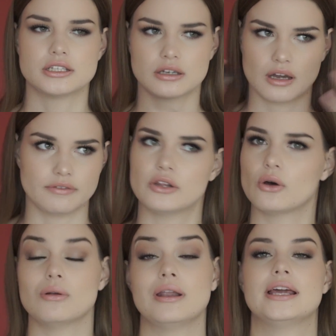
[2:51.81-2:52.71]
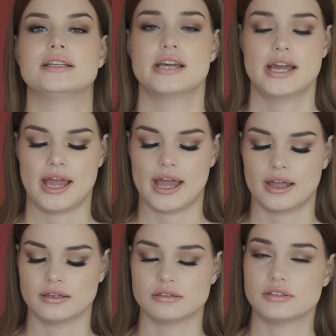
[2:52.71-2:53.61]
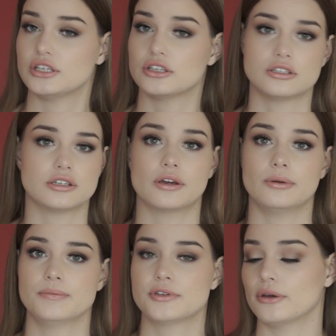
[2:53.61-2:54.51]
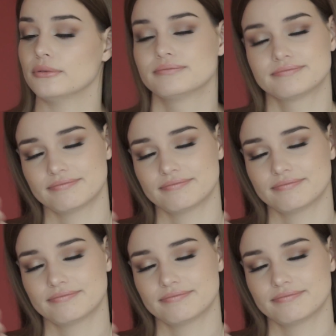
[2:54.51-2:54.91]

to cover the whole lid and you're good to go. So